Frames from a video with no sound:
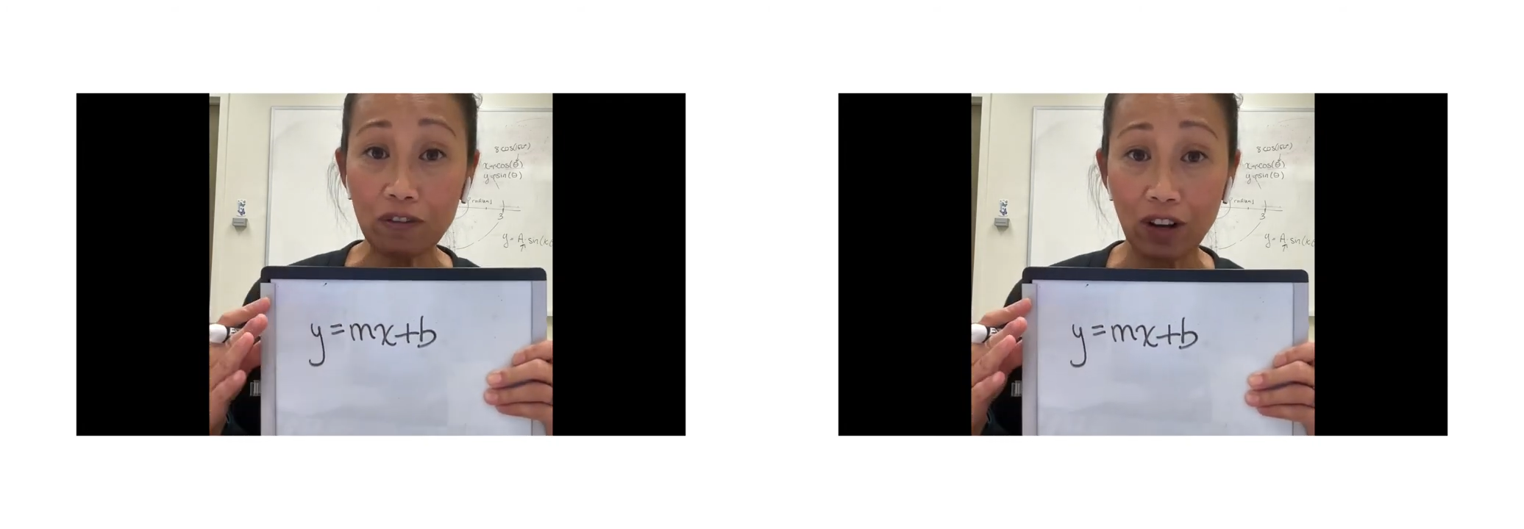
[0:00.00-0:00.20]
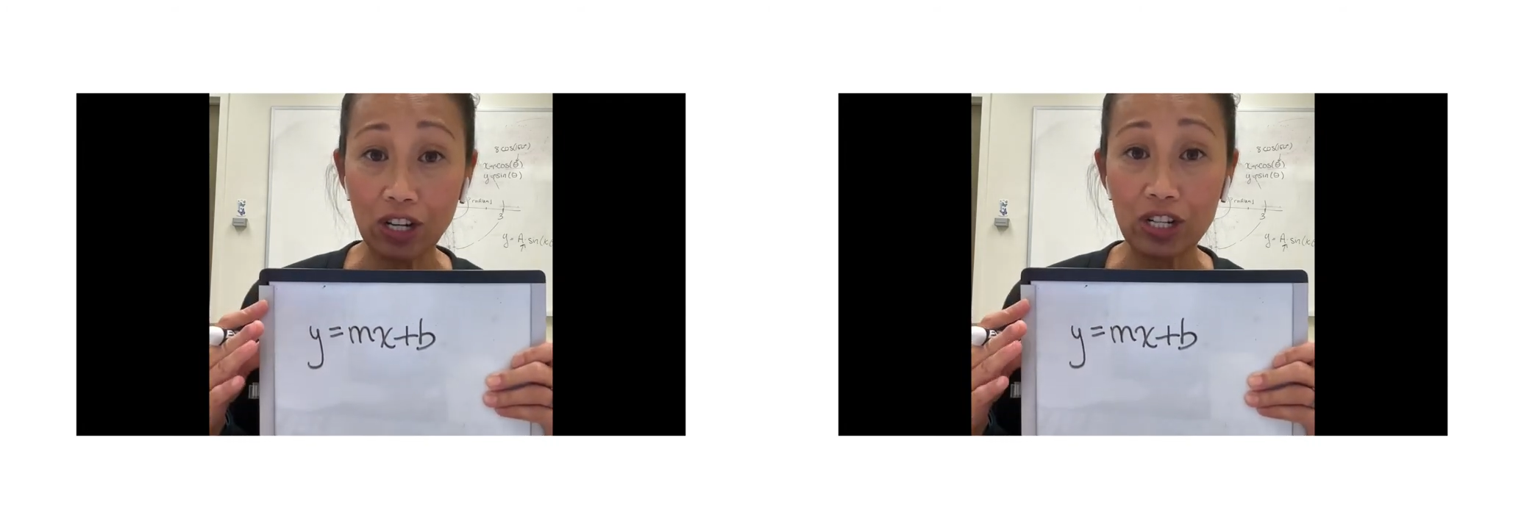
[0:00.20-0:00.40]

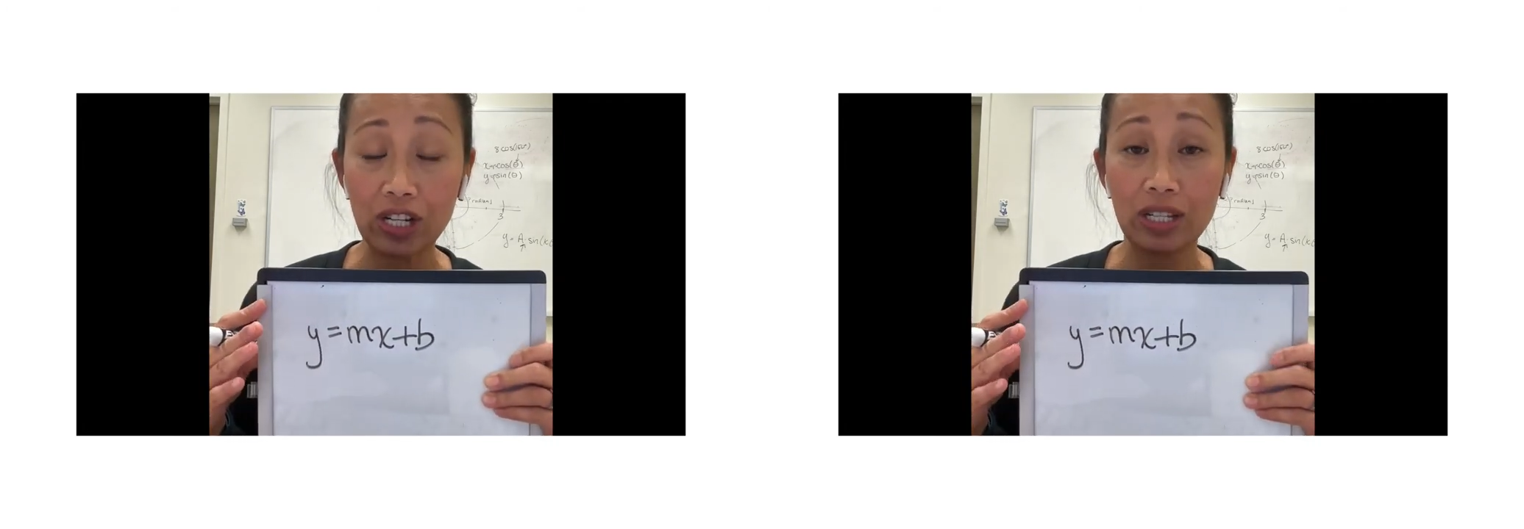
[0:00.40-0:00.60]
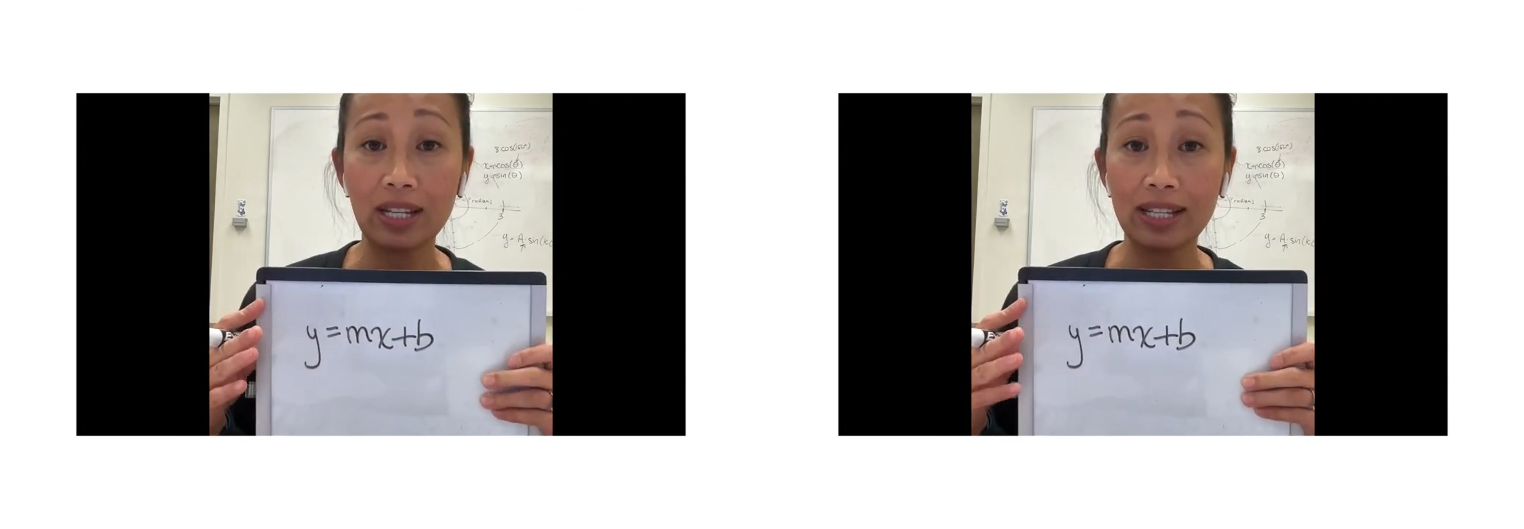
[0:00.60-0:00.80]

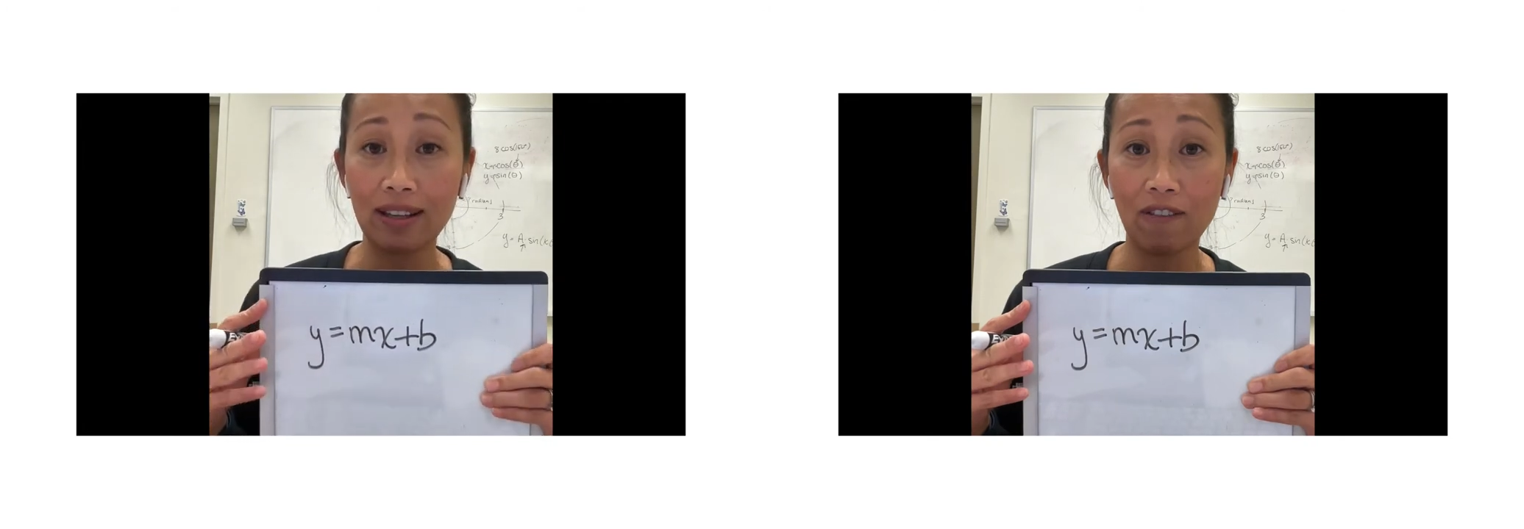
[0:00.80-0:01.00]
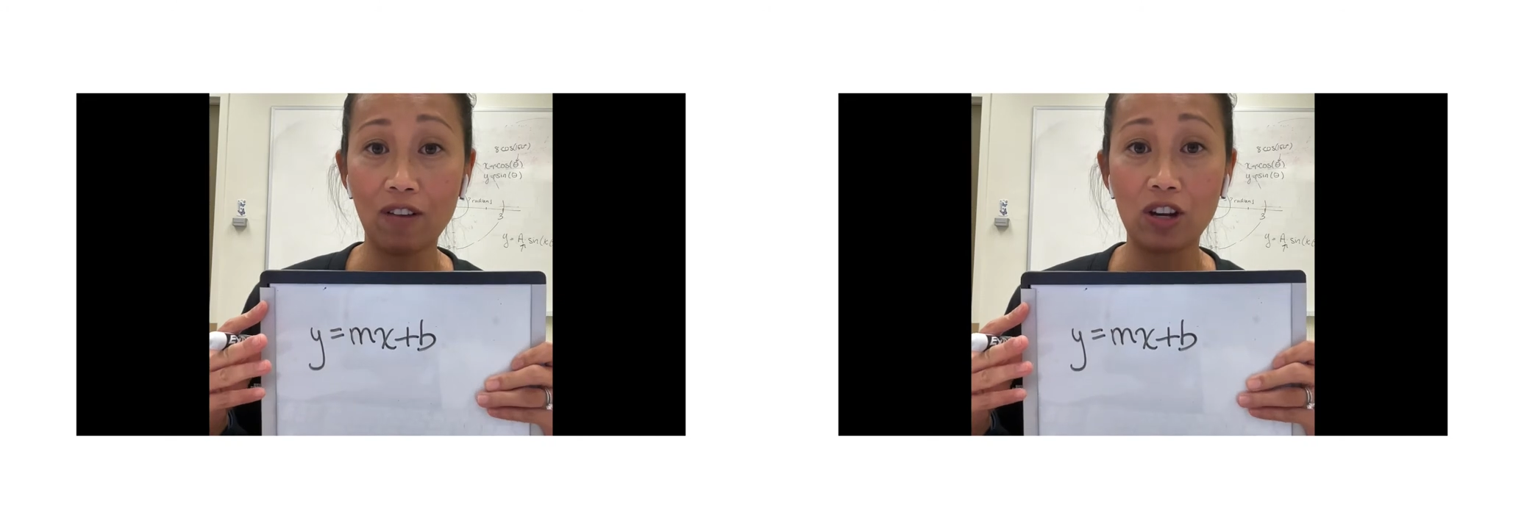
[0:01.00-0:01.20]
function is
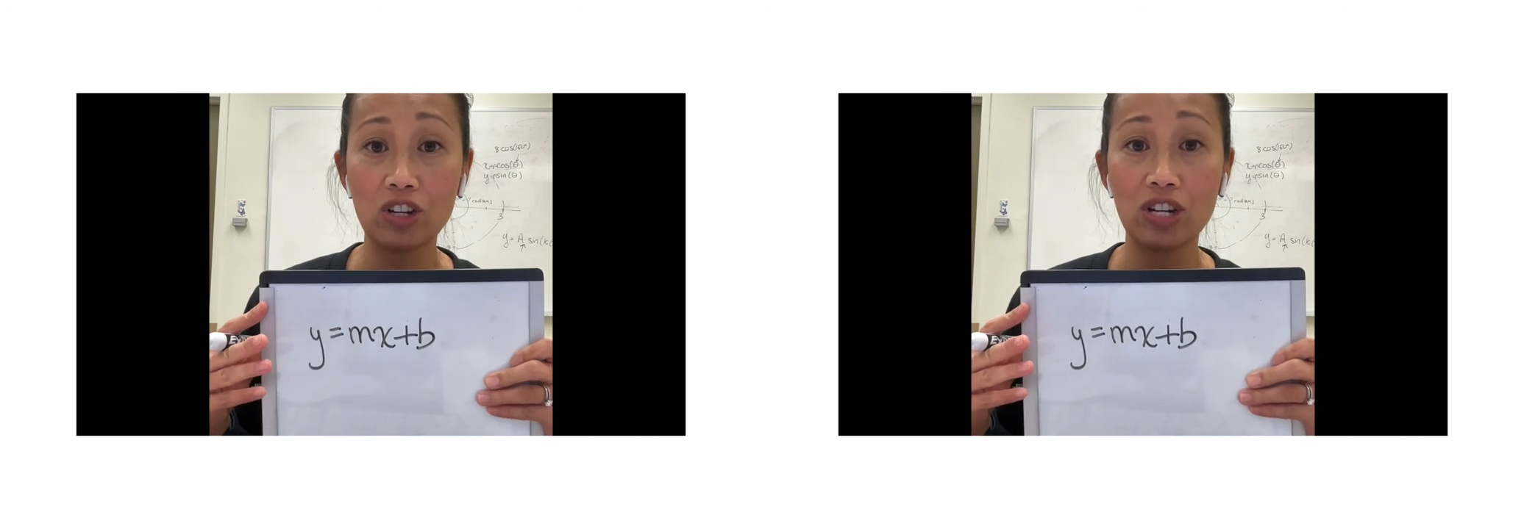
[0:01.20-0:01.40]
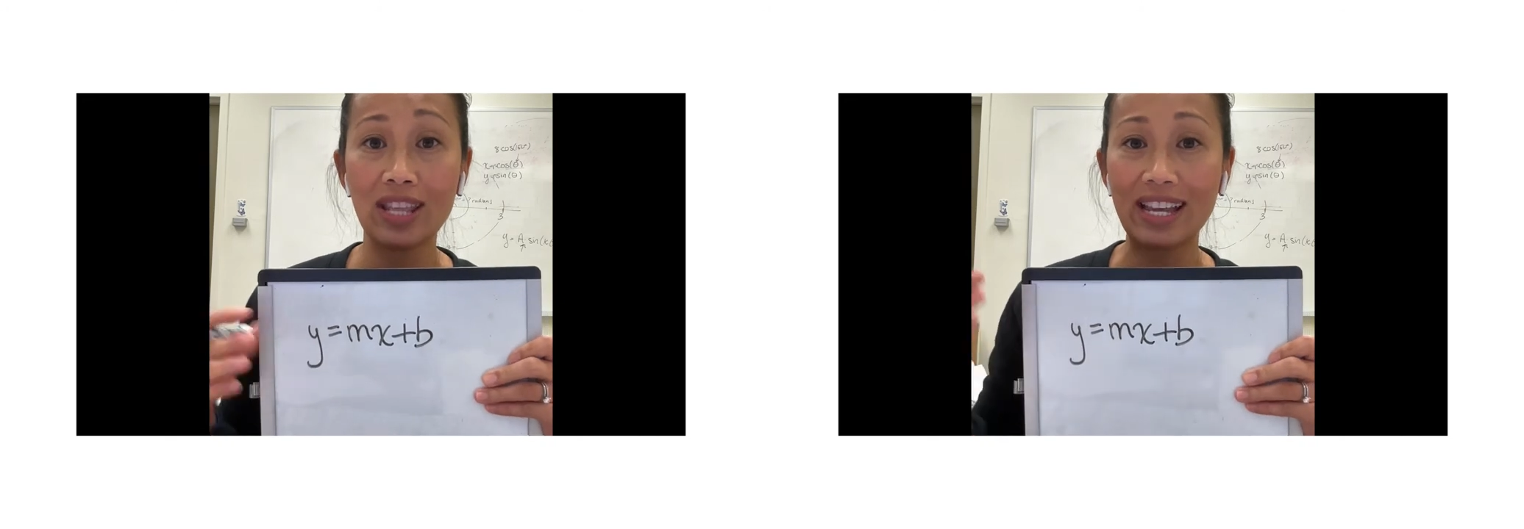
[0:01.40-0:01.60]
a
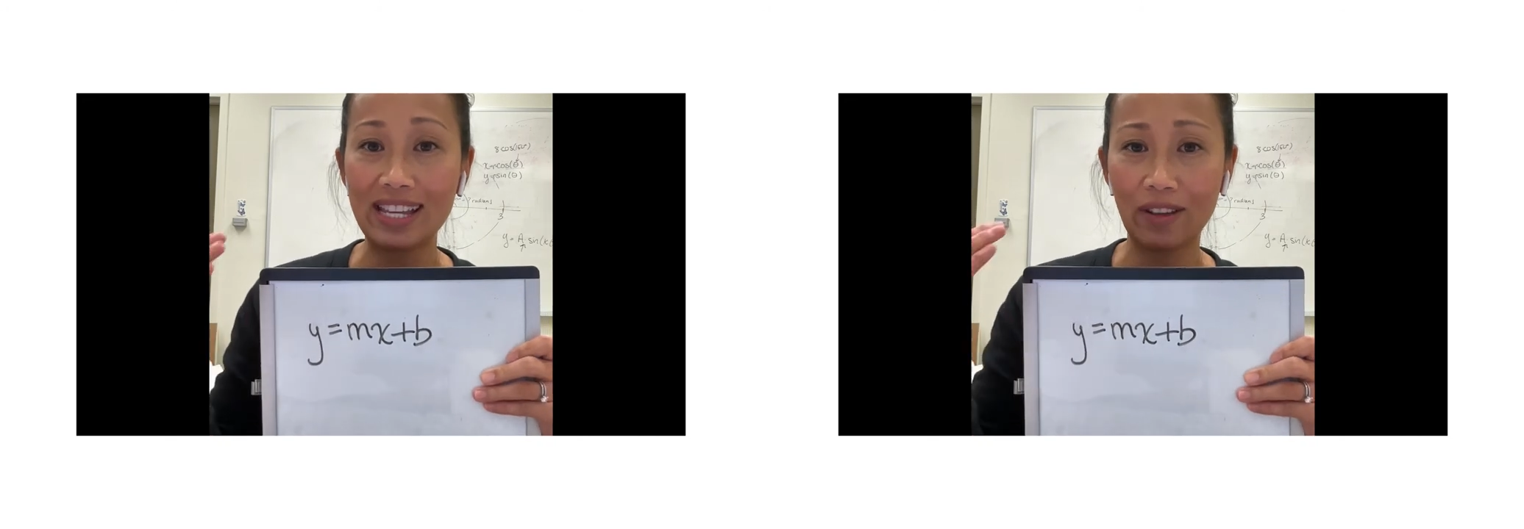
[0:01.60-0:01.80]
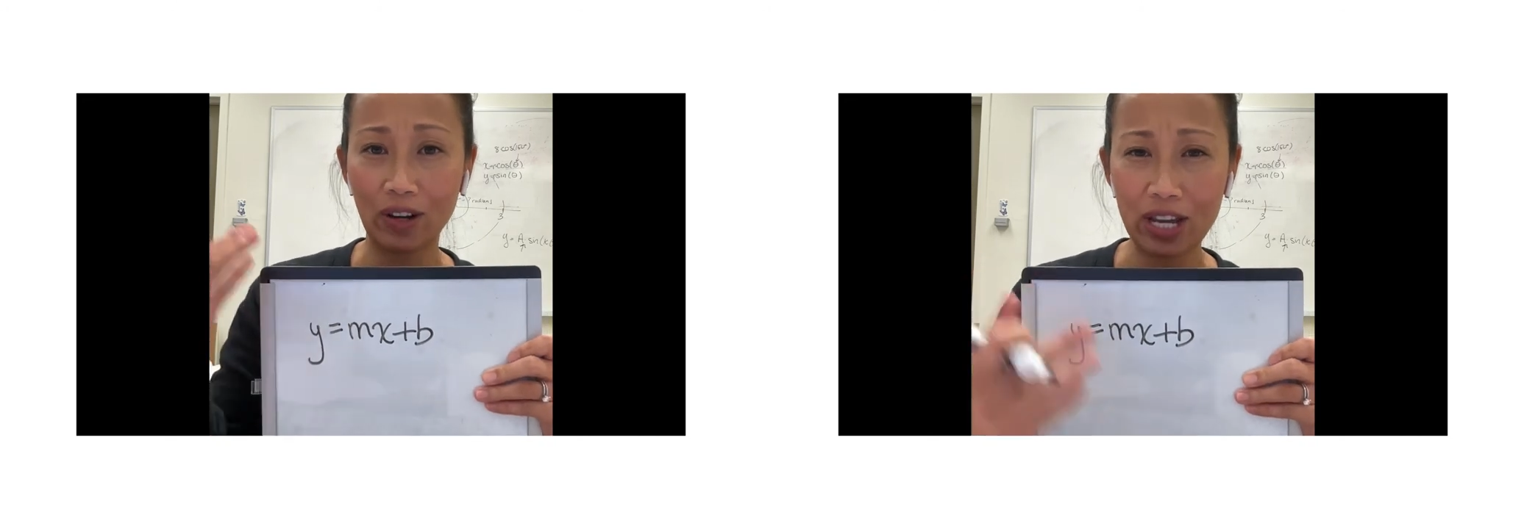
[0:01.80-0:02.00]
function that either